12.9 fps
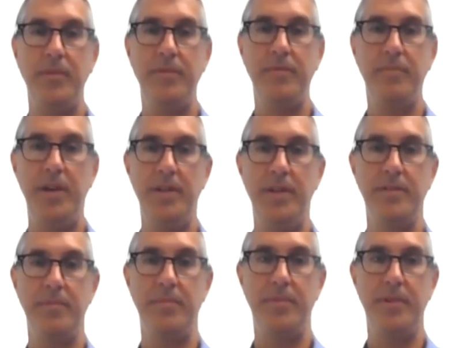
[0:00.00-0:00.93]
we've made
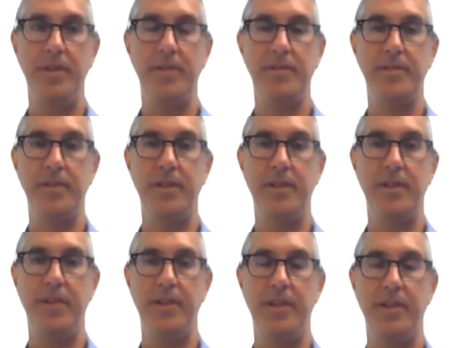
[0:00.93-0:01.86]
some pretty
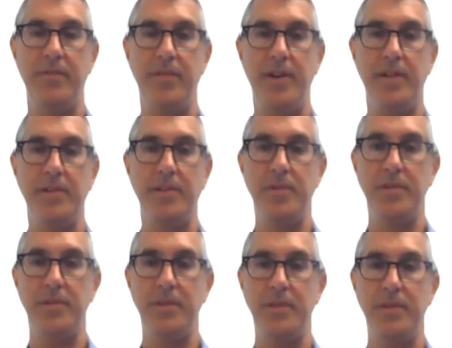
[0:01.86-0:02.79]
significant investments
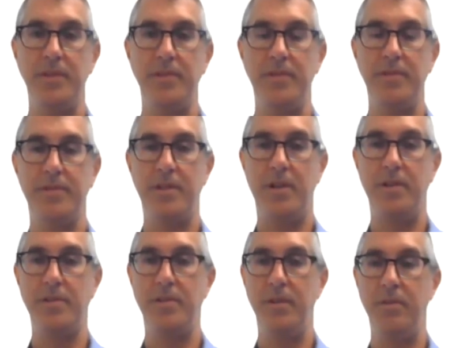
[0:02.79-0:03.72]
in these
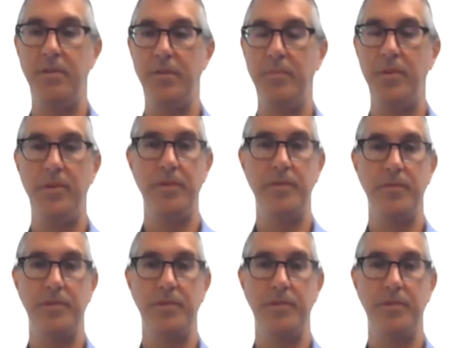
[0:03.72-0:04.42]
charger locomotives,